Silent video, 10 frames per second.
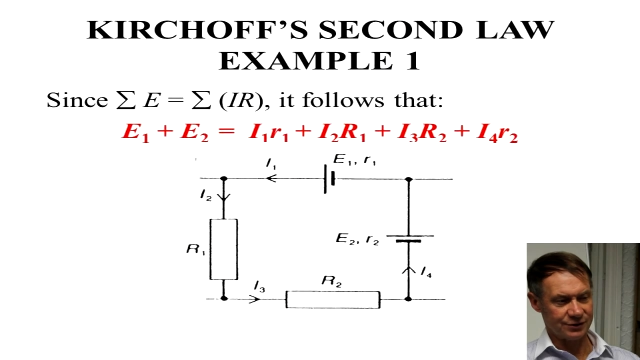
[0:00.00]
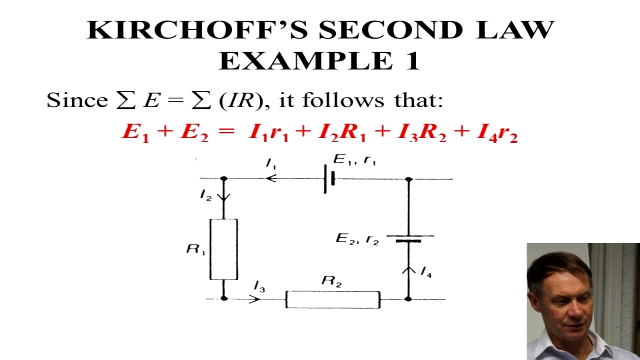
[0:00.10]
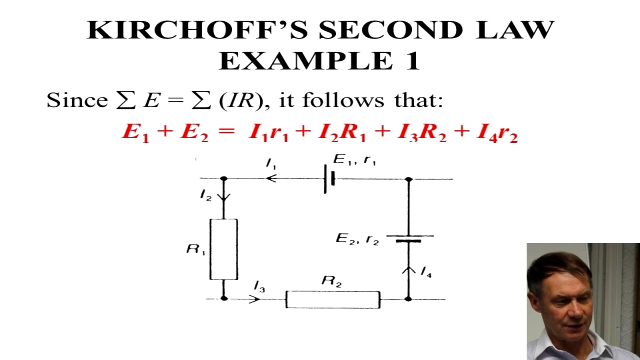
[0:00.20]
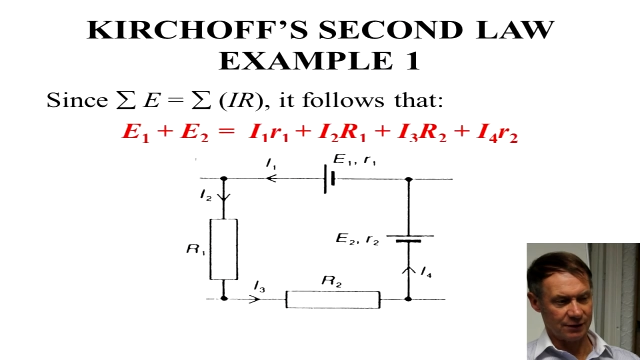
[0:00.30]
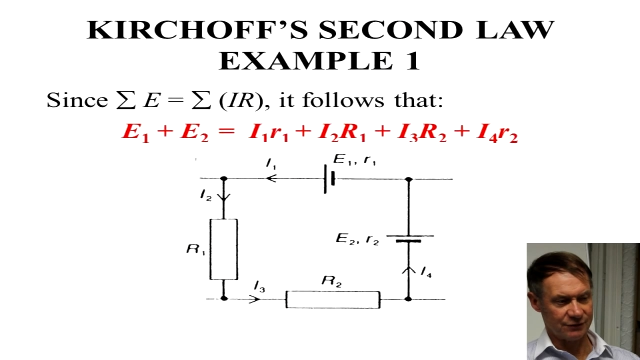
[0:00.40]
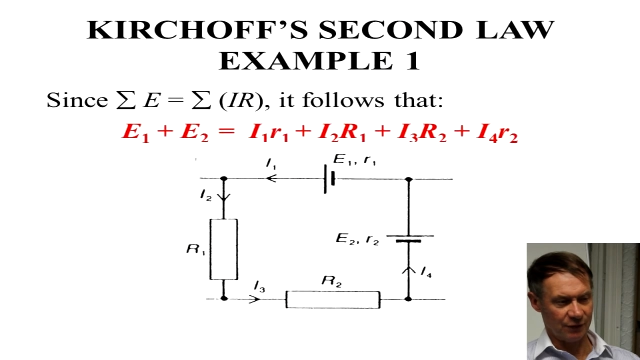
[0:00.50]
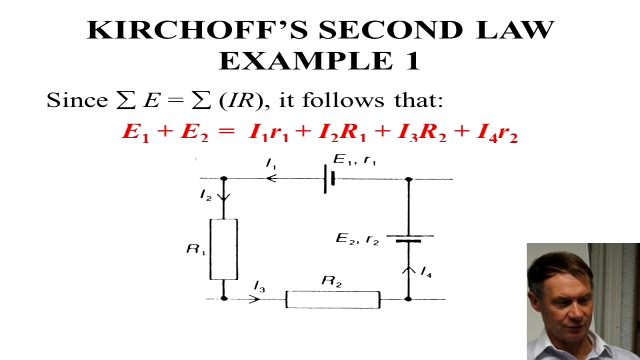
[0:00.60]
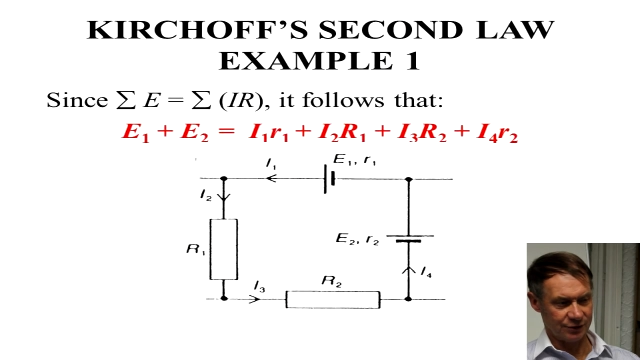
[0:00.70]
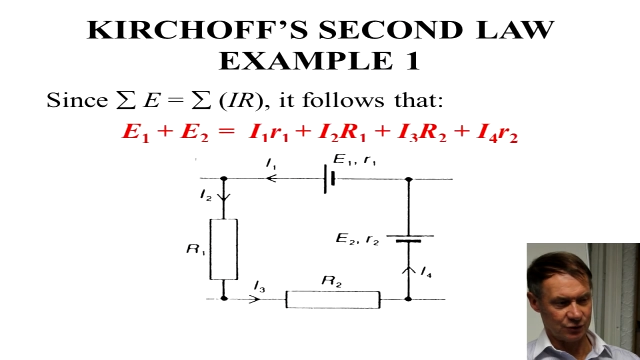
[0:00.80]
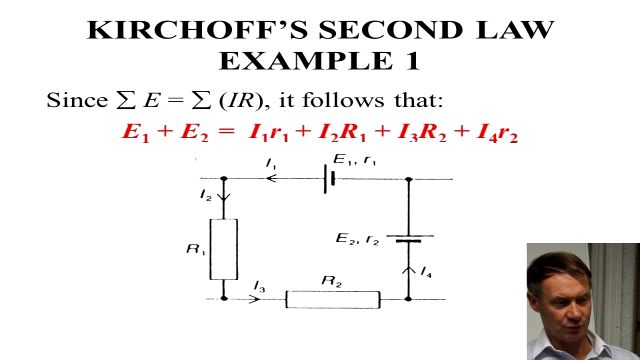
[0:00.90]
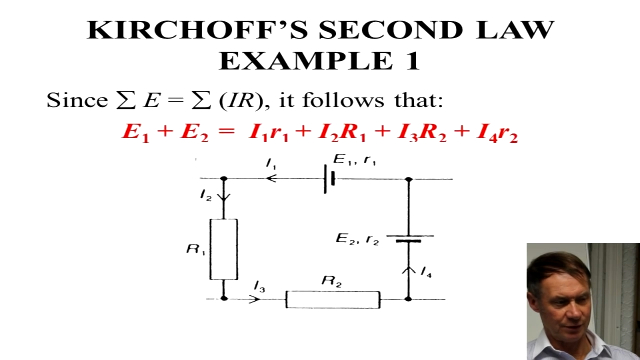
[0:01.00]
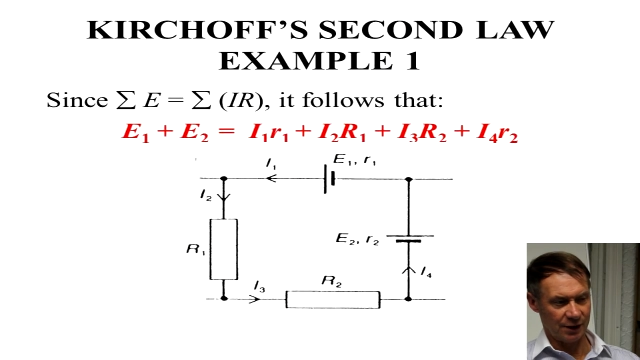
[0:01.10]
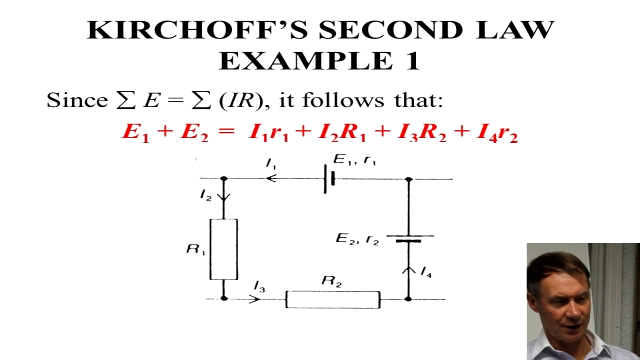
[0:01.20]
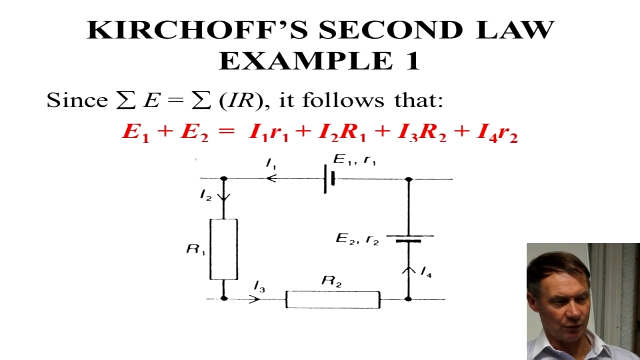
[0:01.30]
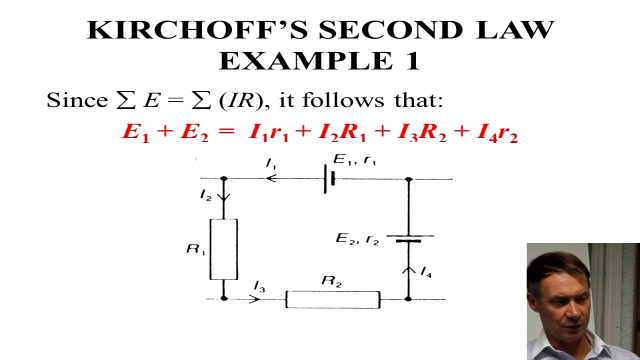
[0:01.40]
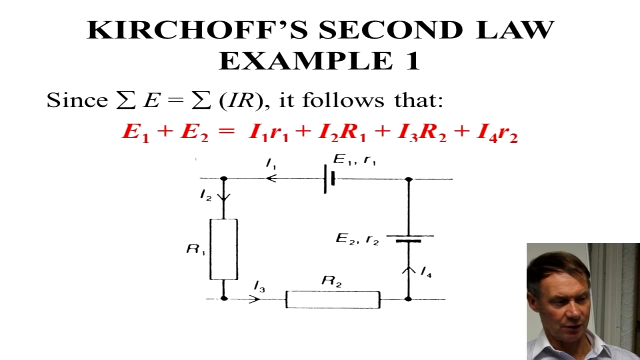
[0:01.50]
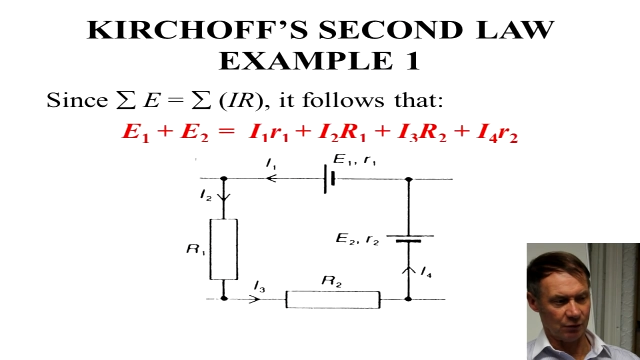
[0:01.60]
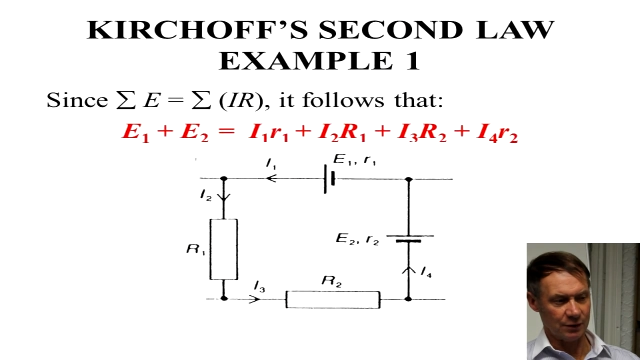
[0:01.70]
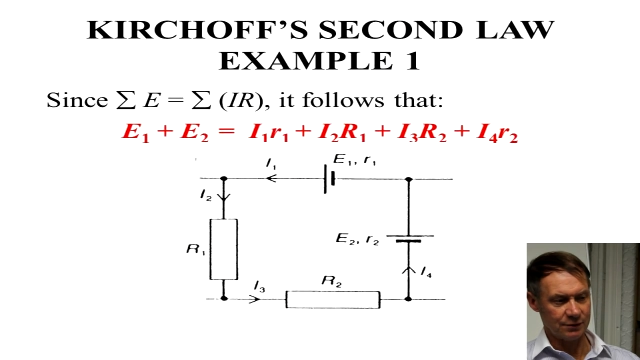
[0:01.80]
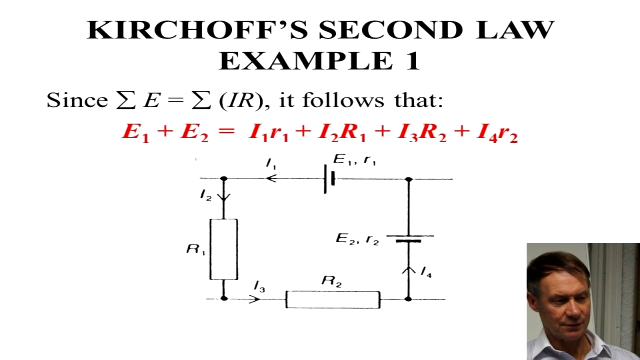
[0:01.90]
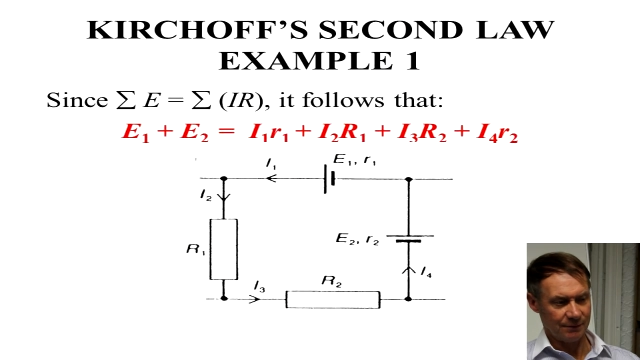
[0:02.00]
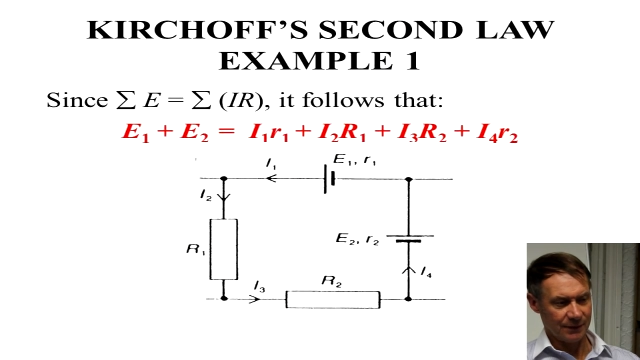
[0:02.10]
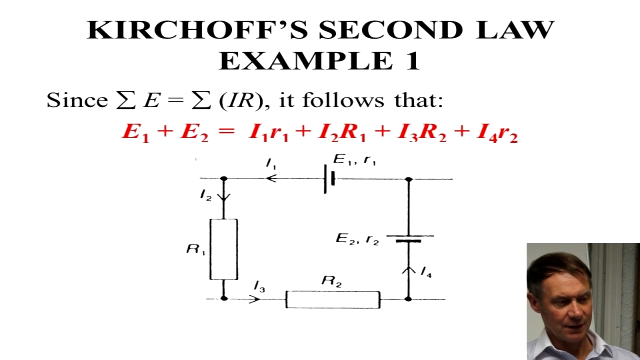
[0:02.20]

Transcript: so that voltage would be I1R1.